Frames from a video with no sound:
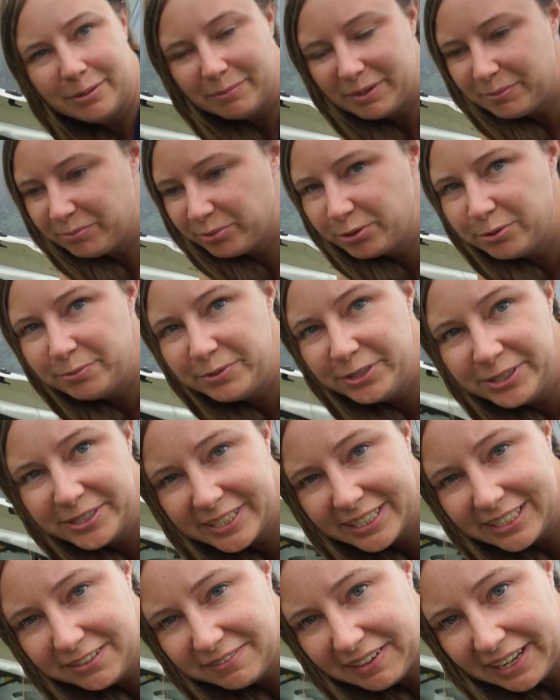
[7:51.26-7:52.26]
My broom used
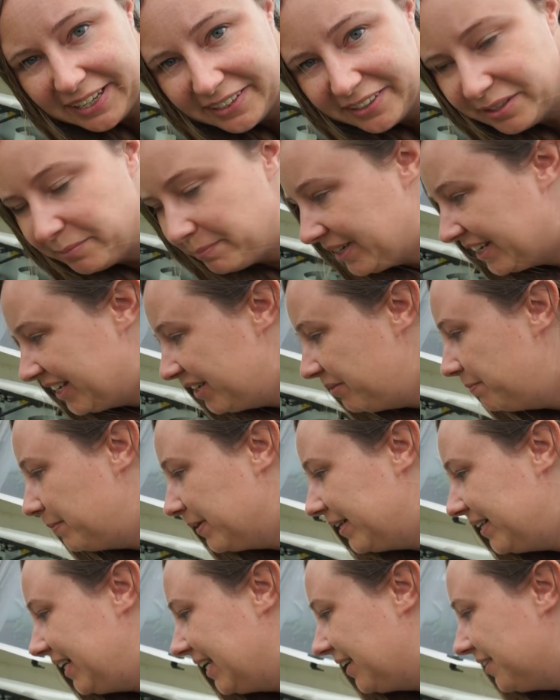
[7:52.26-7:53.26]
to live under the bed,
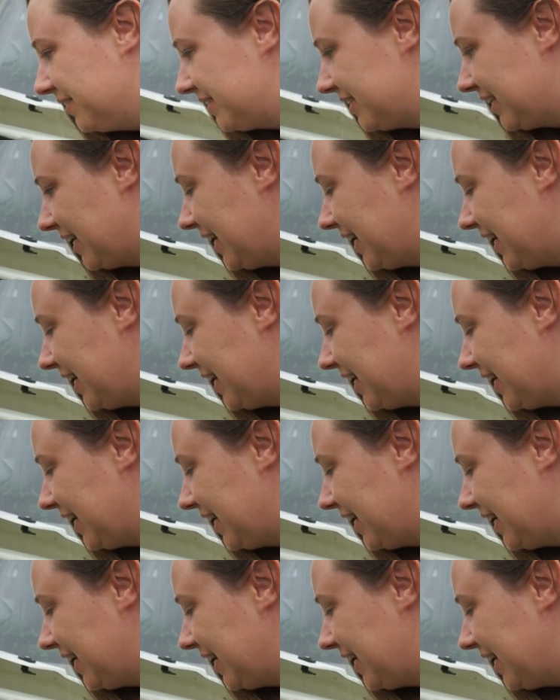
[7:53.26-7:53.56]
but now it's